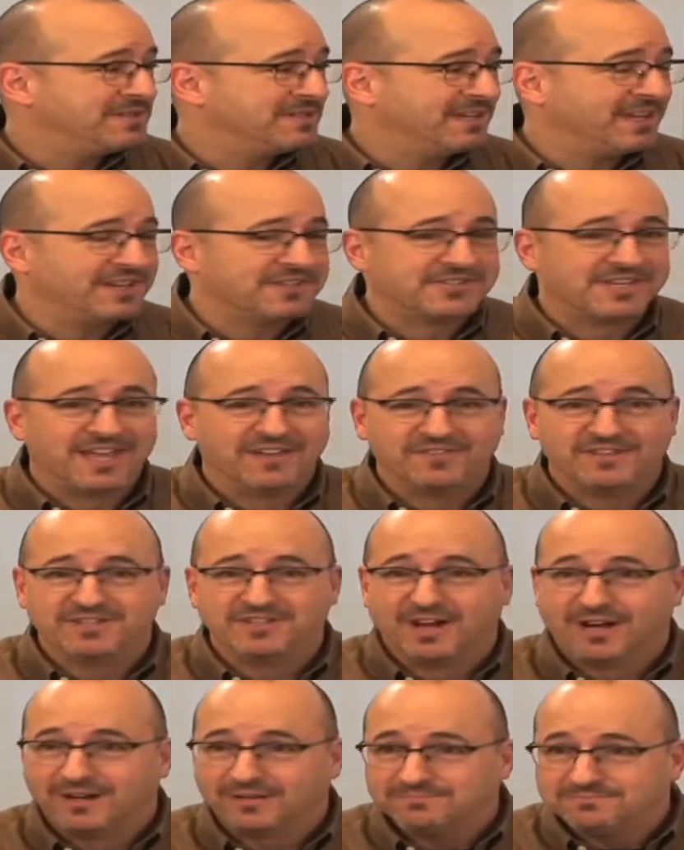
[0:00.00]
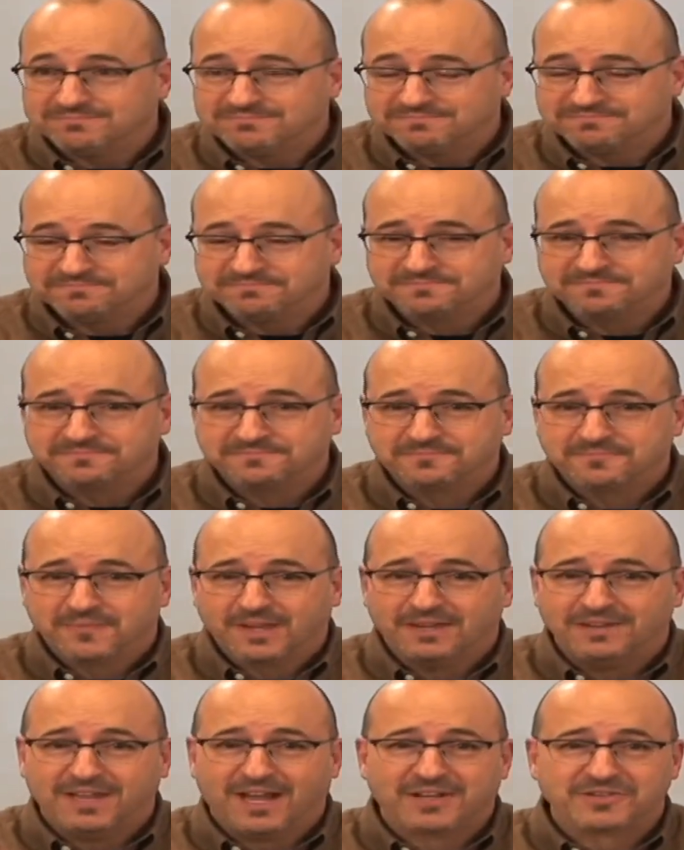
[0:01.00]
me today is Kevin Daum,
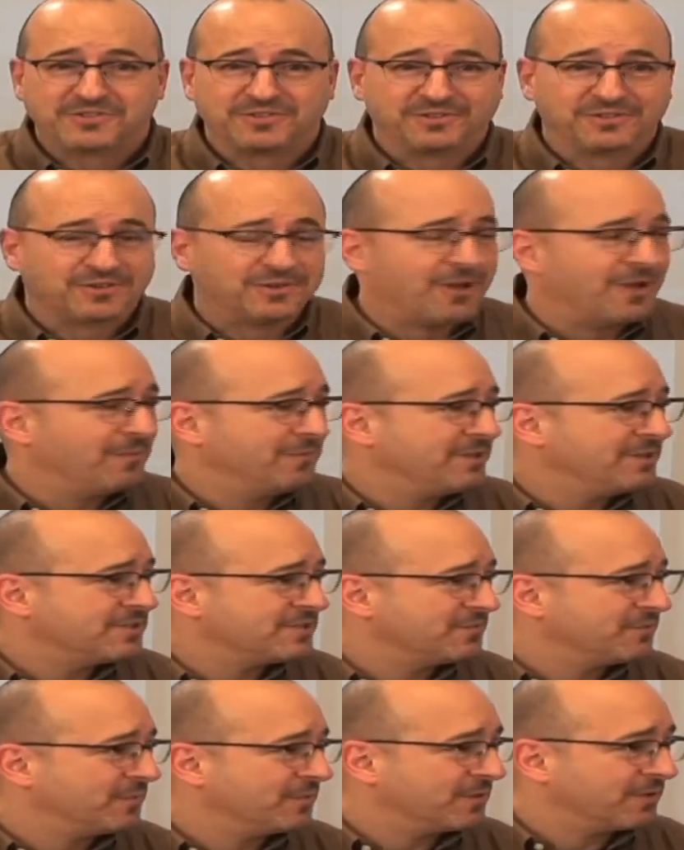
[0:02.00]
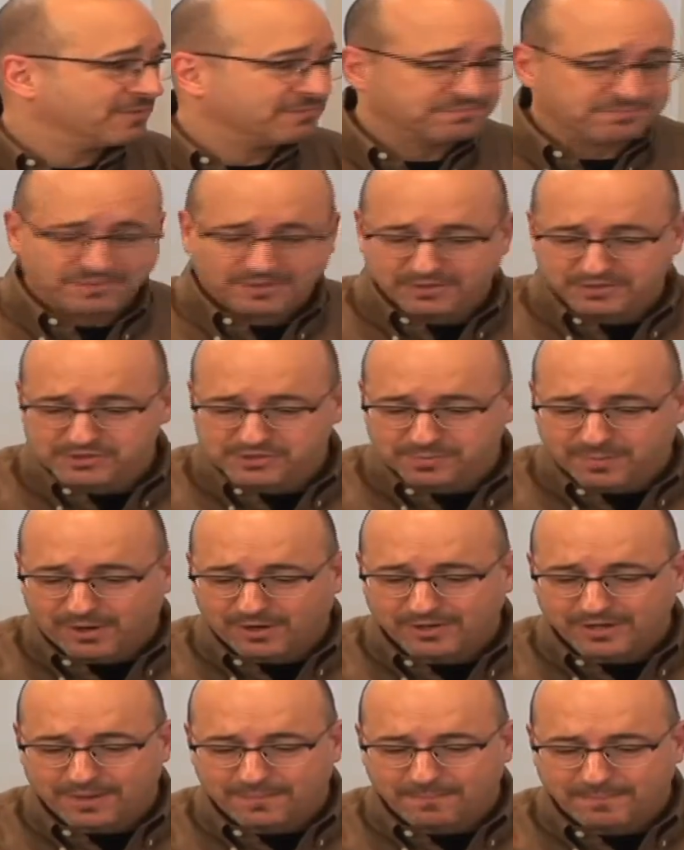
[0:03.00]
National Columnist for
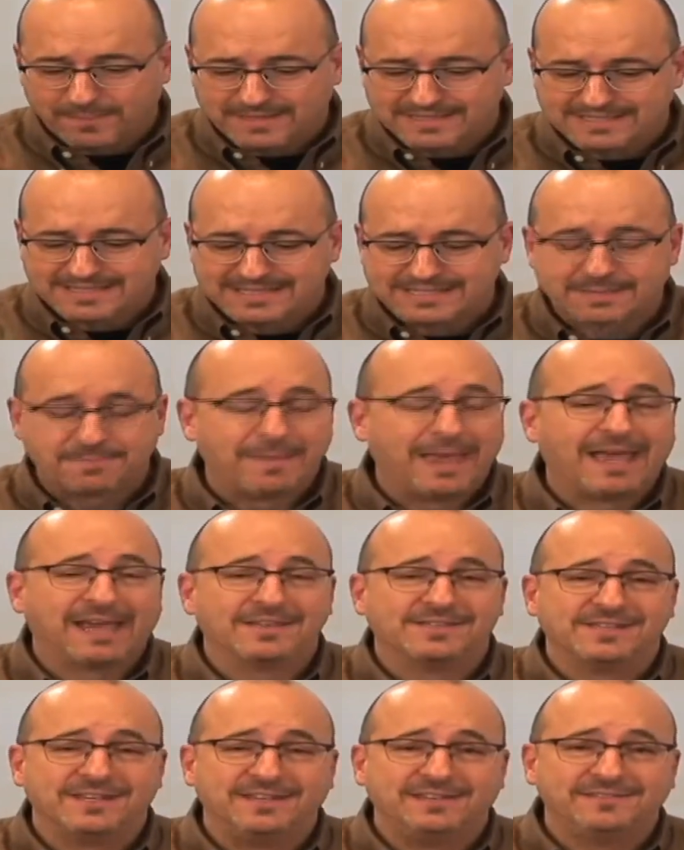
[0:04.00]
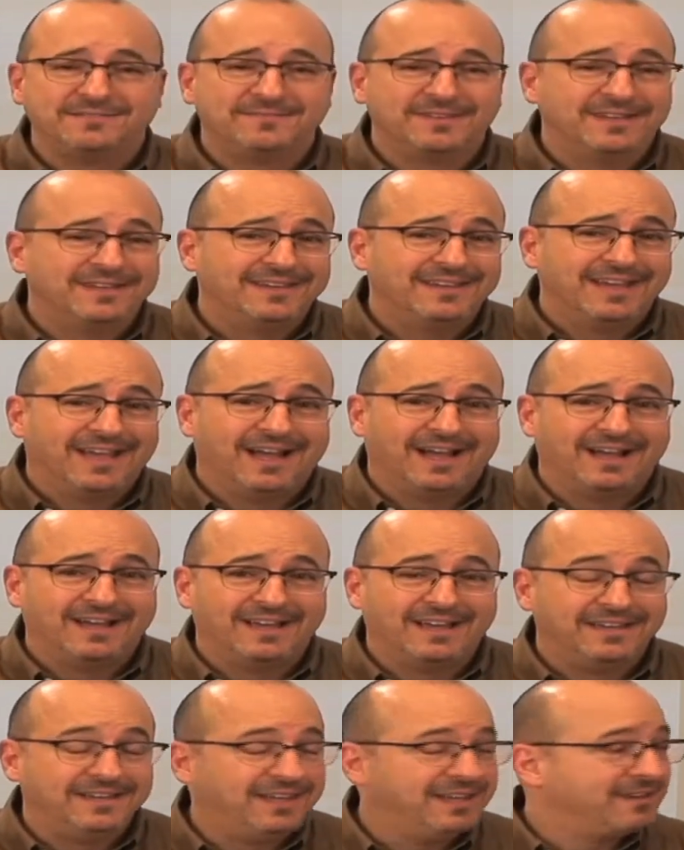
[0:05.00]
Smart Business Magazine,
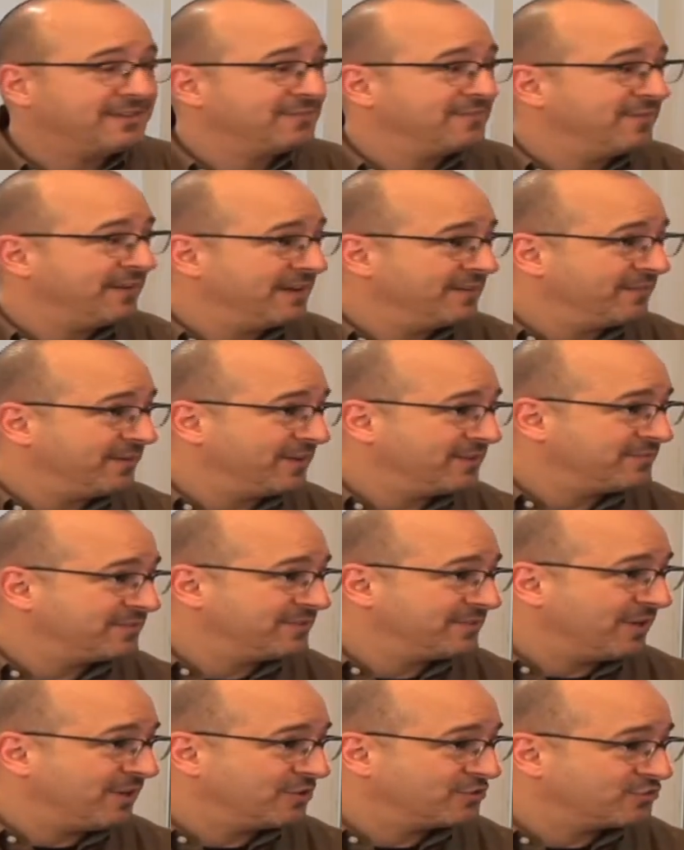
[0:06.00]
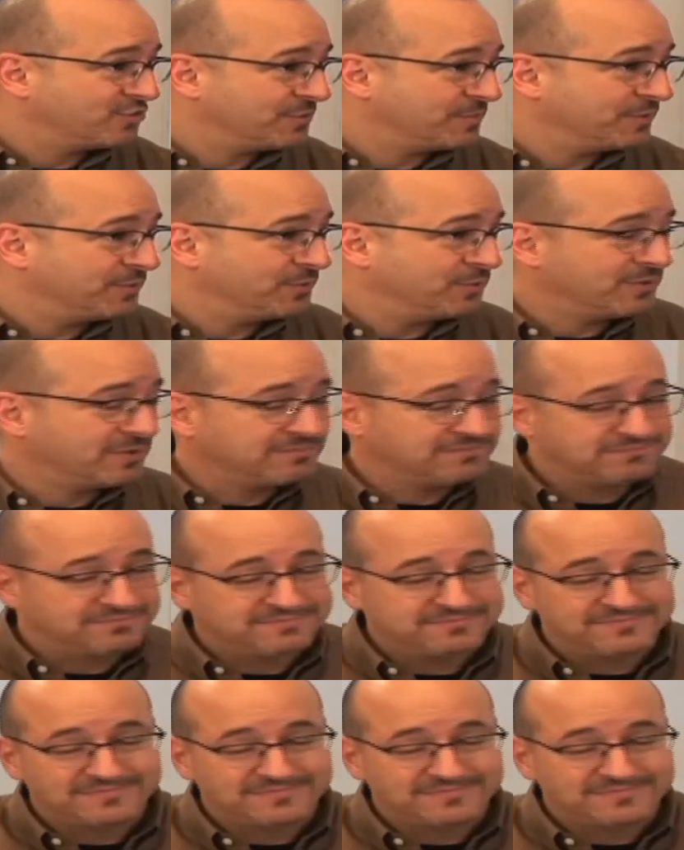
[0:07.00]
uh, an Inc five hundred entrepreneur,